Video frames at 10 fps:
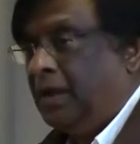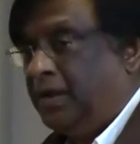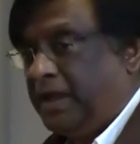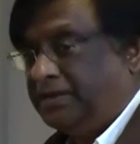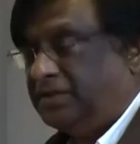
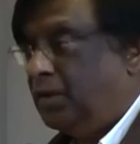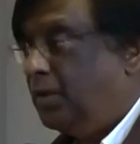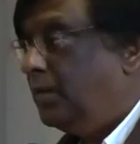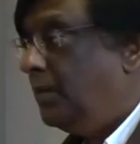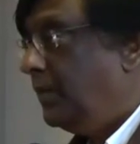Okay,
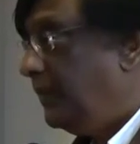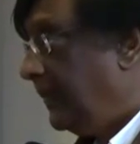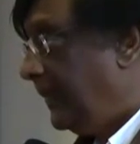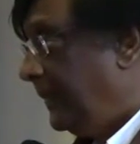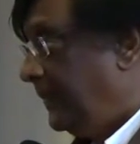so
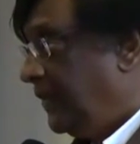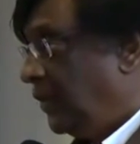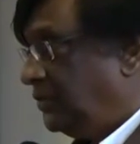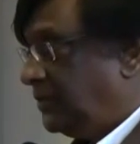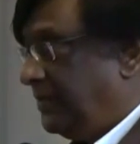
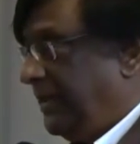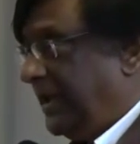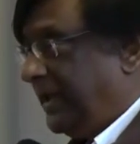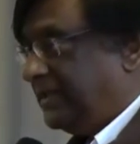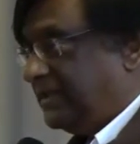those will
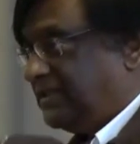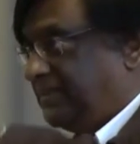be like the